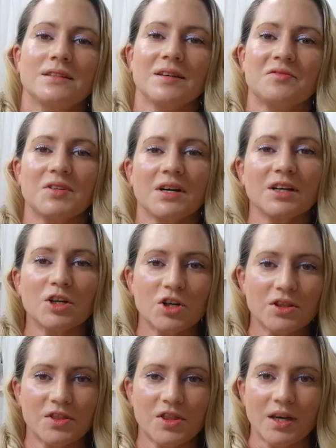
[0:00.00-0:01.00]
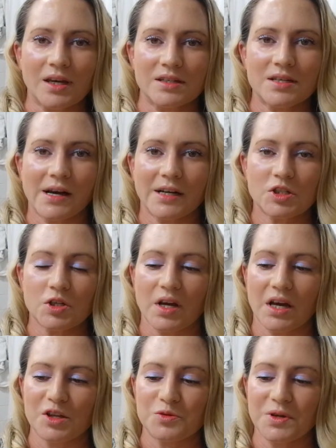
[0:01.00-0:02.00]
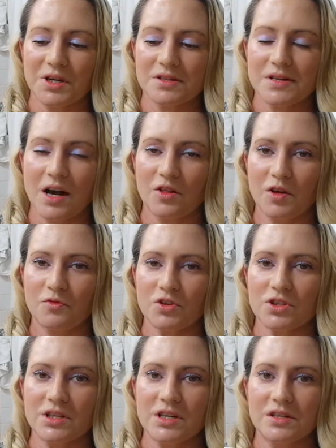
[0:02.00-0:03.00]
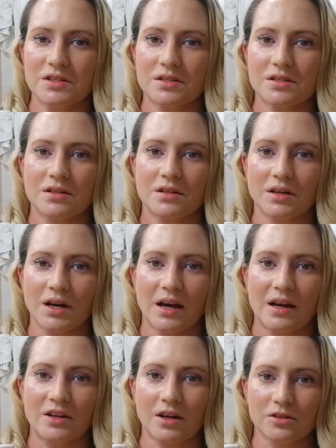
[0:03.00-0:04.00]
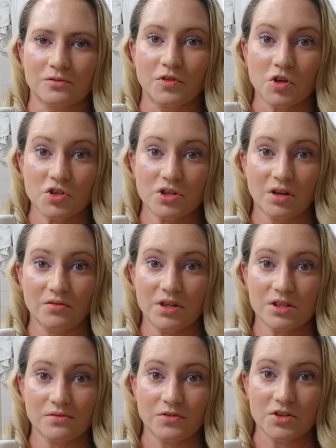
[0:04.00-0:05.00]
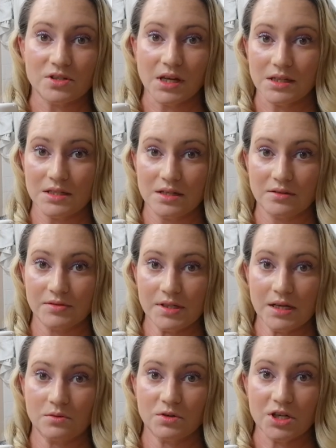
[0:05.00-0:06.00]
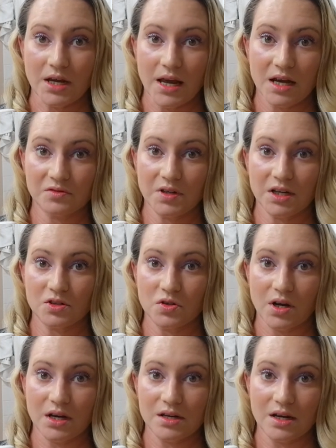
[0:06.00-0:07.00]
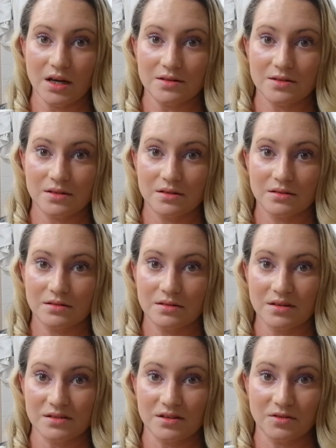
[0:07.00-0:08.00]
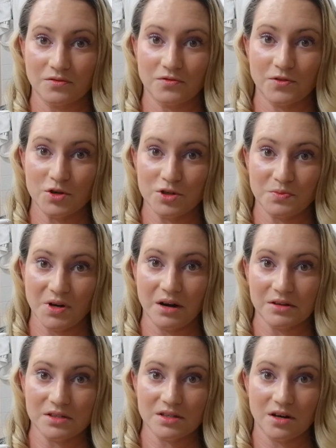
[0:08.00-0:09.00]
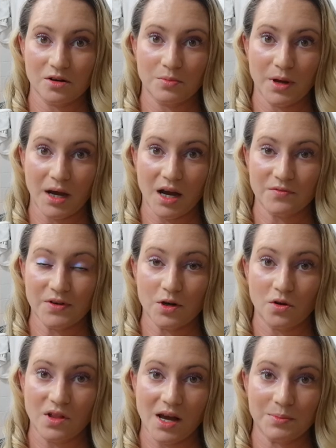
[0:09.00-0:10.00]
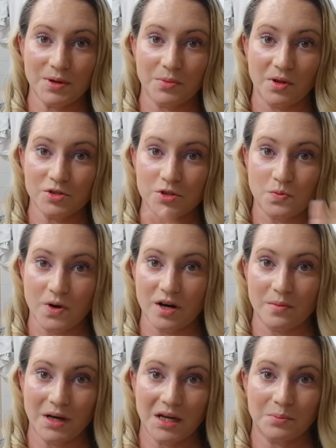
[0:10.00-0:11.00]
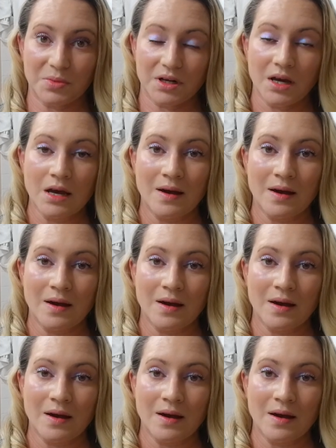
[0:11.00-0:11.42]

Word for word: they've done a good thing, Tatcha has, because now they've released uh, another version of this for sensitive skin, which I have not tried yet because the first product scared me off. I know a lot of people swear by it, but